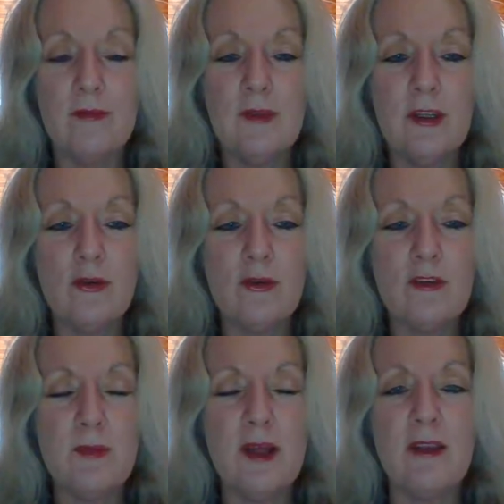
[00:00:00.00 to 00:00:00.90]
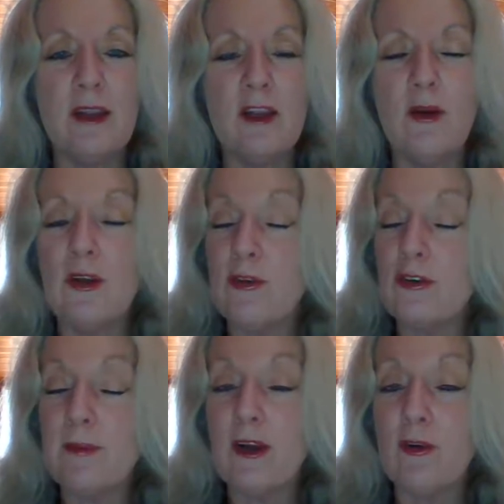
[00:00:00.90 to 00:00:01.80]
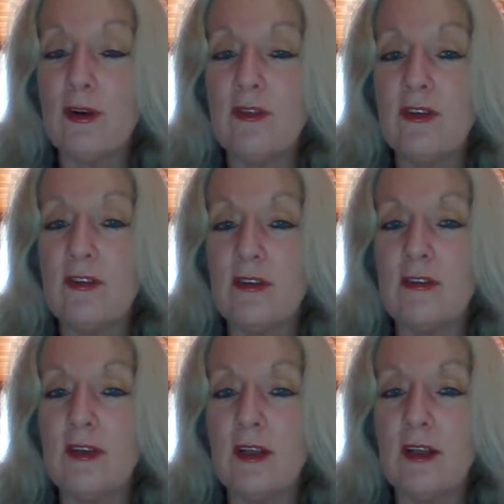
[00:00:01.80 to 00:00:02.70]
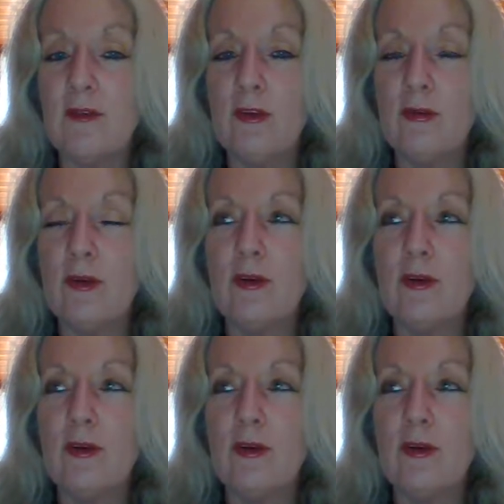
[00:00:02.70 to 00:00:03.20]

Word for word: He talks about the ego and he talks about grievances. It'll give you a really